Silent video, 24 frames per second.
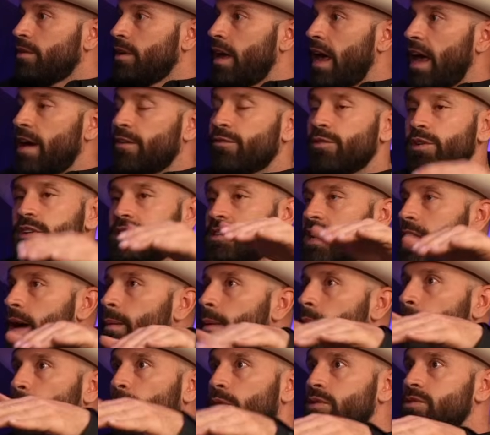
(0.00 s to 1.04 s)
Every time
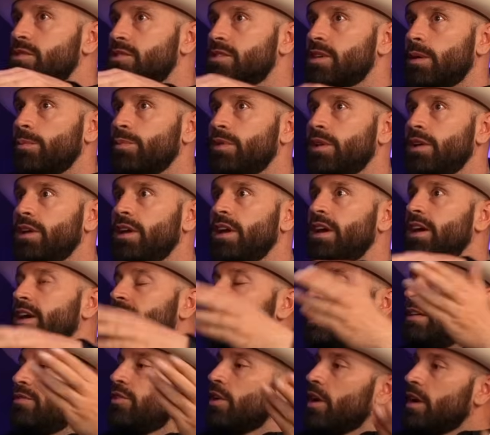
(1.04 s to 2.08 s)
I posted something,
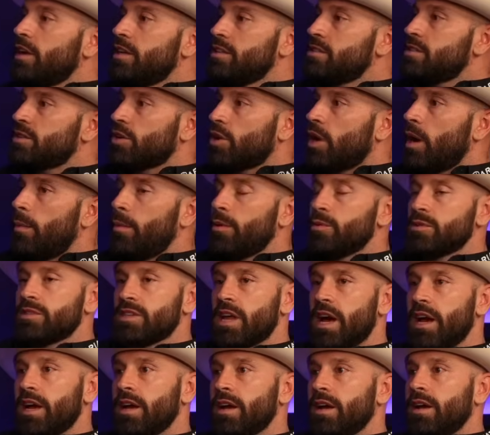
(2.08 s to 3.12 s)
even on Instagram, it was
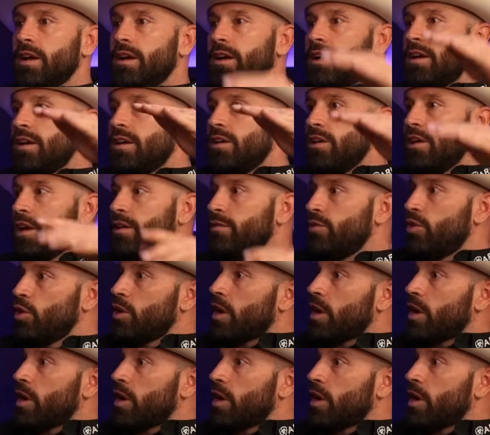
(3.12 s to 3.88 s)
like, I don't